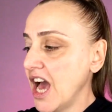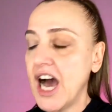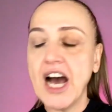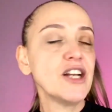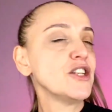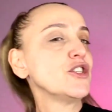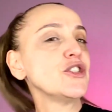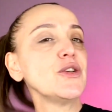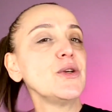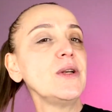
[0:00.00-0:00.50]
I
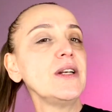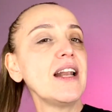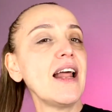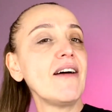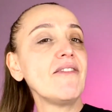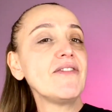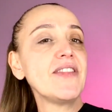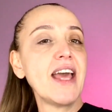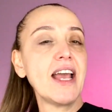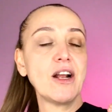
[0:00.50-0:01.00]
do
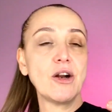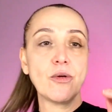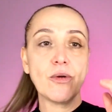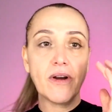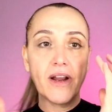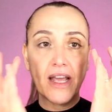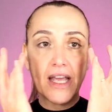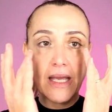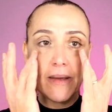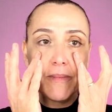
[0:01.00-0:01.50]
love that
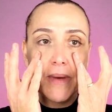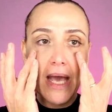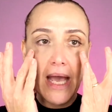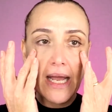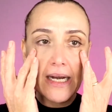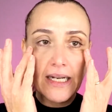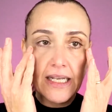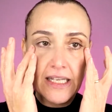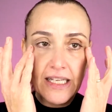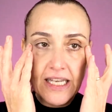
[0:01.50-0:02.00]
cream,
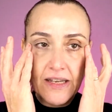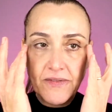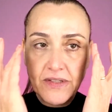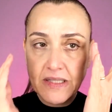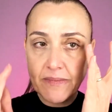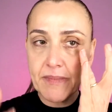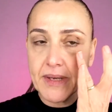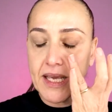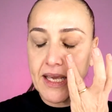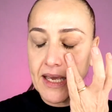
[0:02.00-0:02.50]
and it
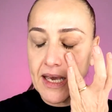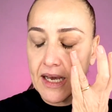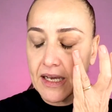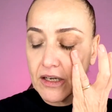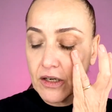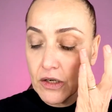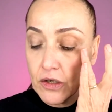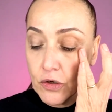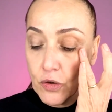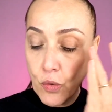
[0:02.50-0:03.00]
gives me a
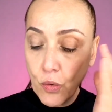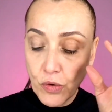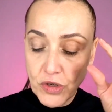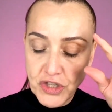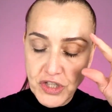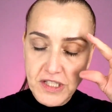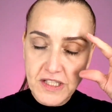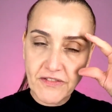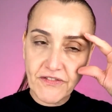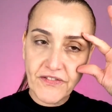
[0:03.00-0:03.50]

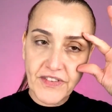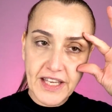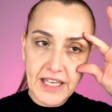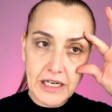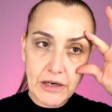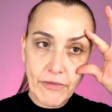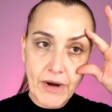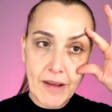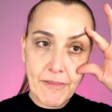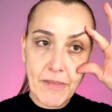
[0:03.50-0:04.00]
gorgeous
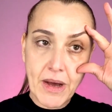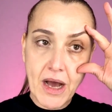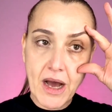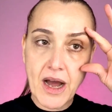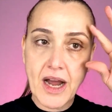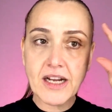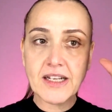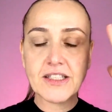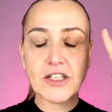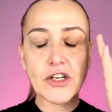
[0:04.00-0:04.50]
feel around my
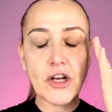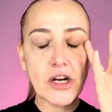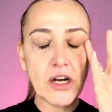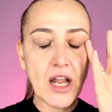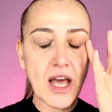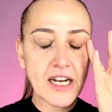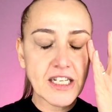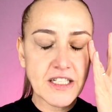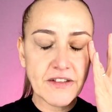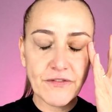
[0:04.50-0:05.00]
eye because I don't
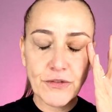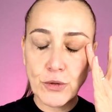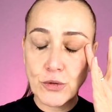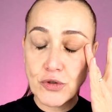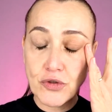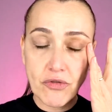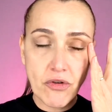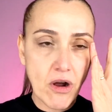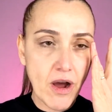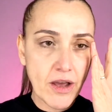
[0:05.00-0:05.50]
like to feel
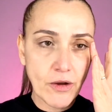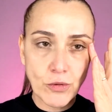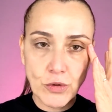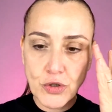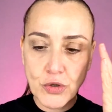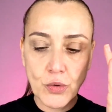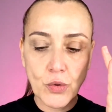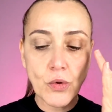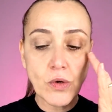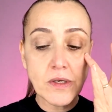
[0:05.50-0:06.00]
dry or
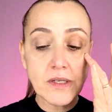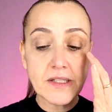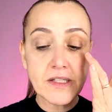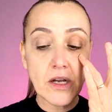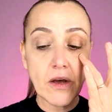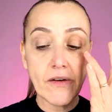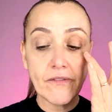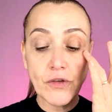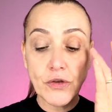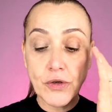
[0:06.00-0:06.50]
taut,
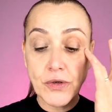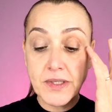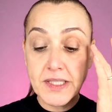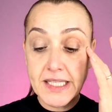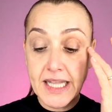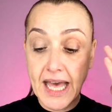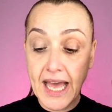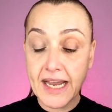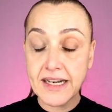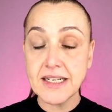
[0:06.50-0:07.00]
so I've used
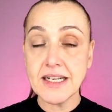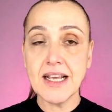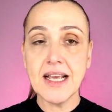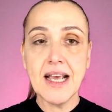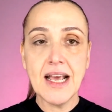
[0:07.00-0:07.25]
that